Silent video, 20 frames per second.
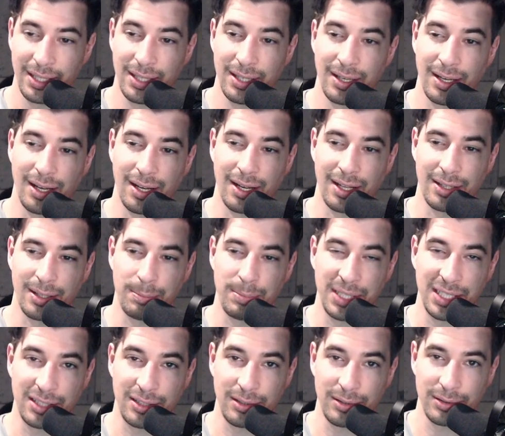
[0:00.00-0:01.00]
the
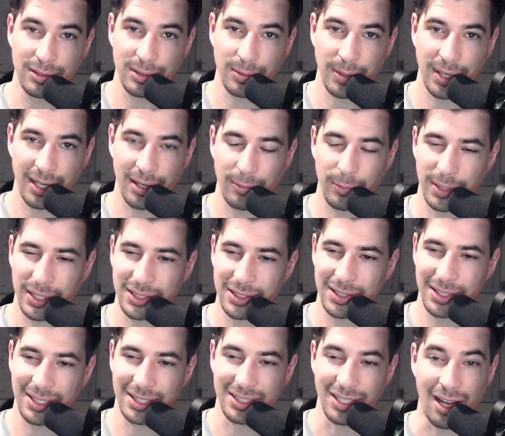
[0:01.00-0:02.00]
b2 square, which
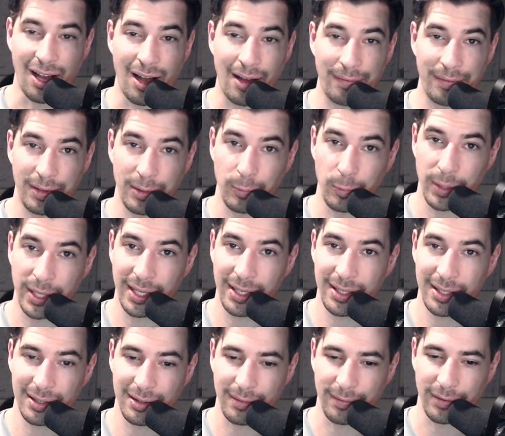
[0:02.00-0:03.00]
is often weak
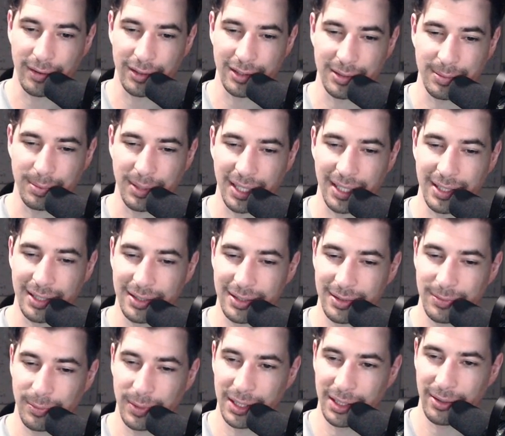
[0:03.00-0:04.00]
in the first place
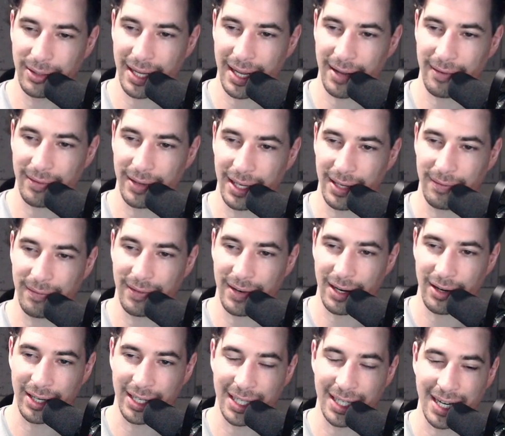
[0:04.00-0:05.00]
when you have a
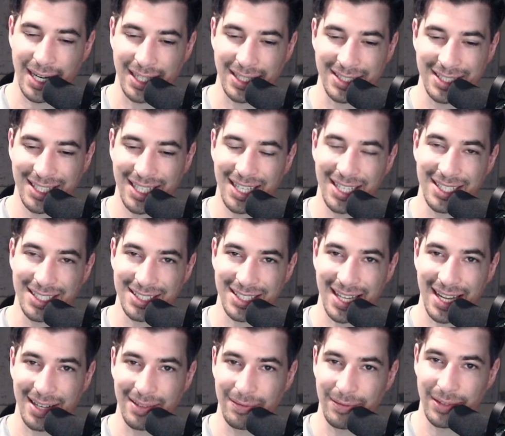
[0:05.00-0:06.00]
very nice
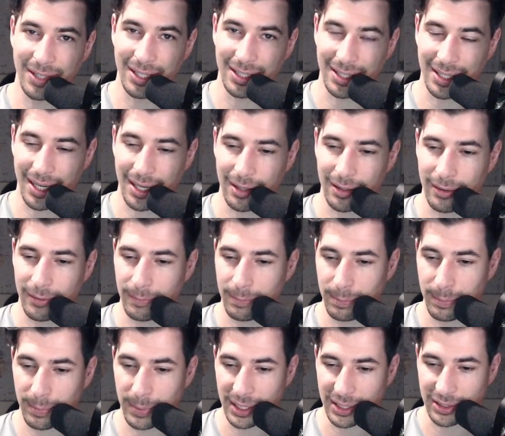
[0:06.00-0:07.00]
kingside fianchetto
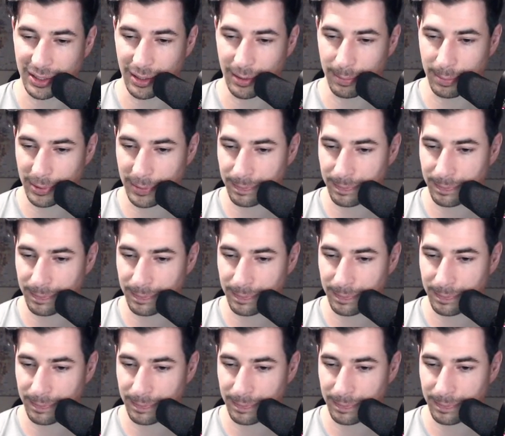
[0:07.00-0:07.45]
bishop.